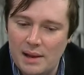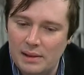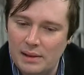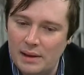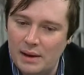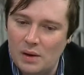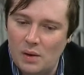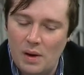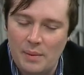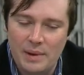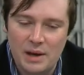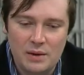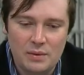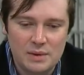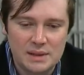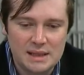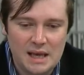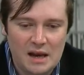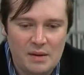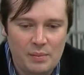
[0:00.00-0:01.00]
little. I mean, it
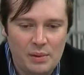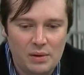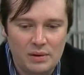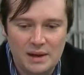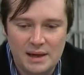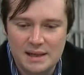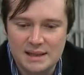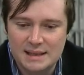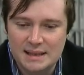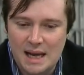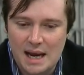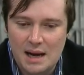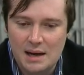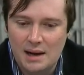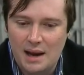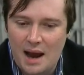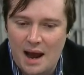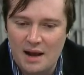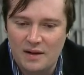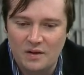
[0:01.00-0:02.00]
was like building a
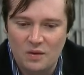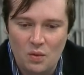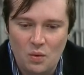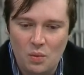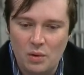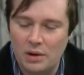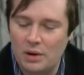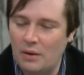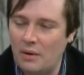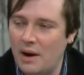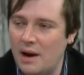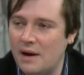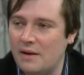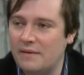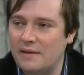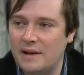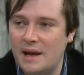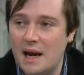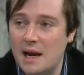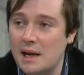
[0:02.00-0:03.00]
sandcastle, 1 grain
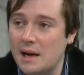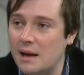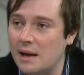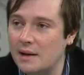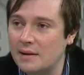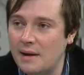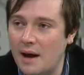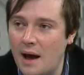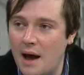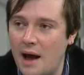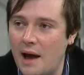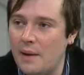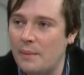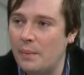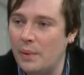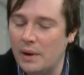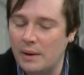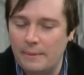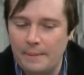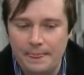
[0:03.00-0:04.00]
of sand at a time,
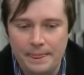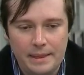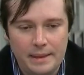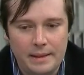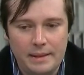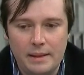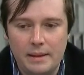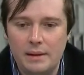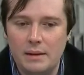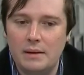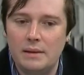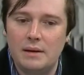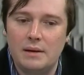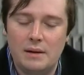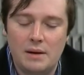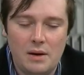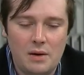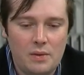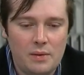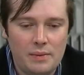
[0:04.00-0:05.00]
but
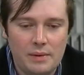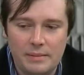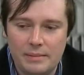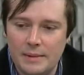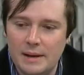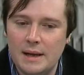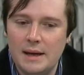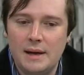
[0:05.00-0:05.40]
you know,